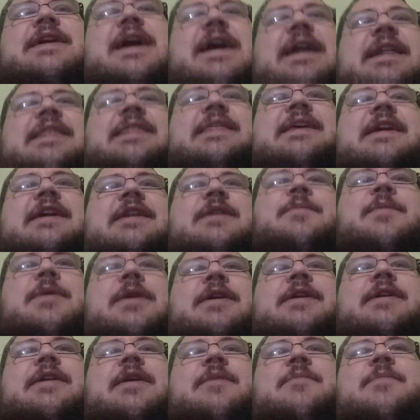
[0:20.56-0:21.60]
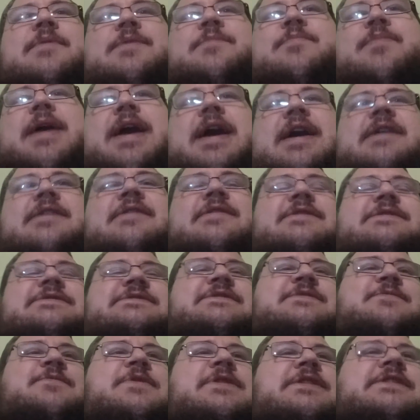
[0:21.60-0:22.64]
kind of thinking about how many
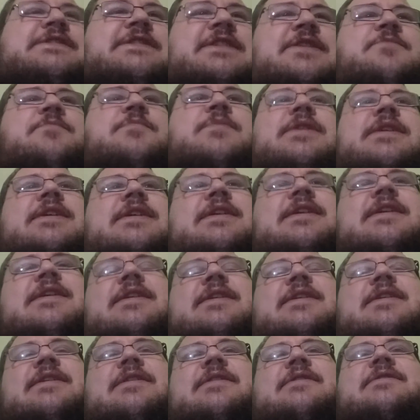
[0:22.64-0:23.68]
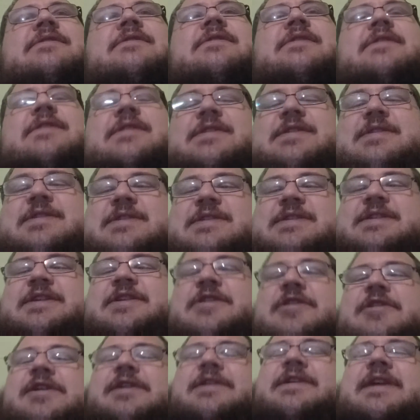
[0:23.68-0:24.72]
pounds and what it's going to be, and
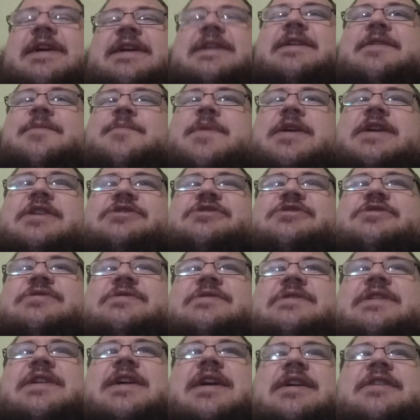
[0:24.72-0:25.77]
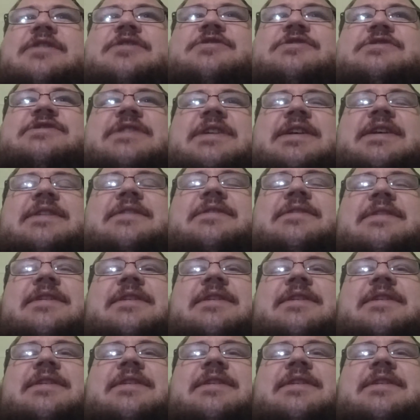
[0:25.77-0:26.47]
I gotta make sure that I understand